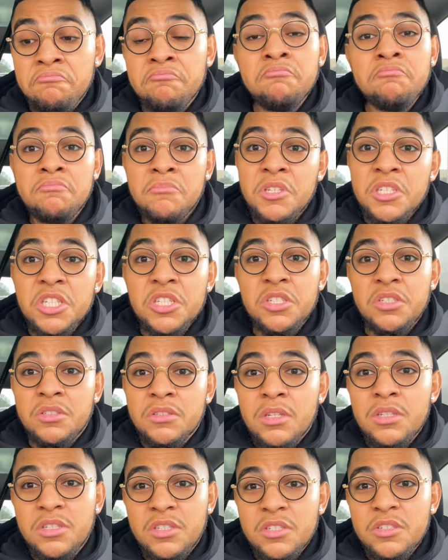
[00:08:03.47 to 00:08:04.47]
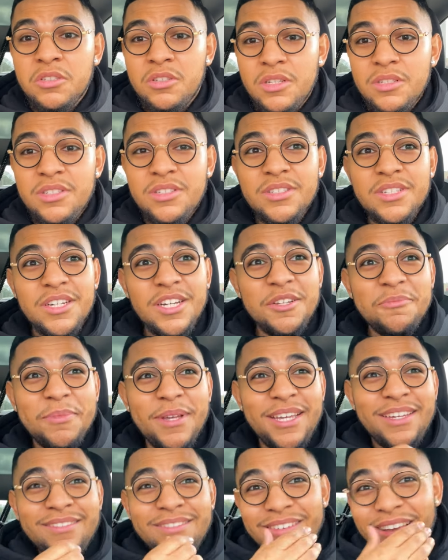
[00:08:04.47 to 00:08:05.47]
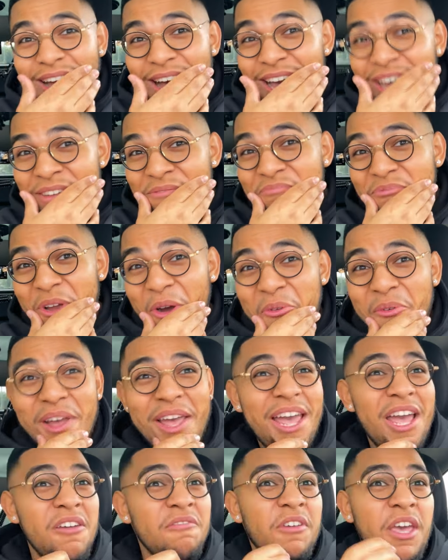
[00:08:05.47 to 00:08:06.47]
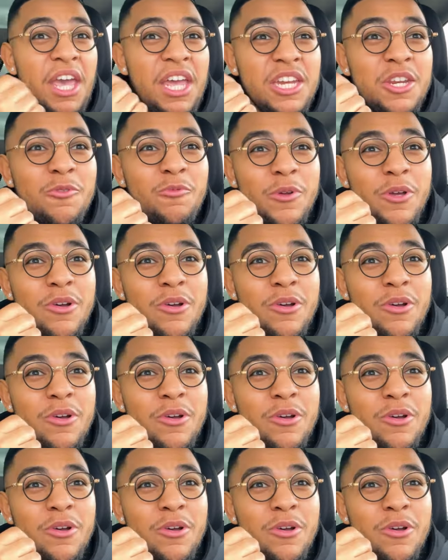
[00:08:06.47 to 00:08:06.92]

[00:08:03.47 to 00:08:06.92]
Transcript: This is good, man. I don't have any real